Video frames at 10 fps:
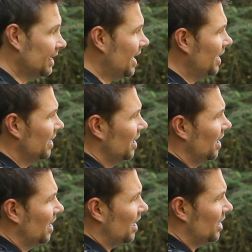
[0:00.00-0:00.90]
that,
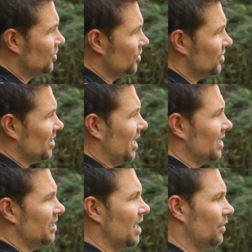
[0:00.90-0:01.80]
I just
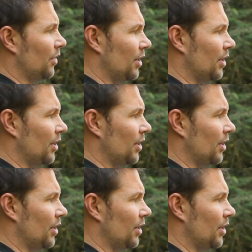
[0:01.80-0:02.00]
tighten down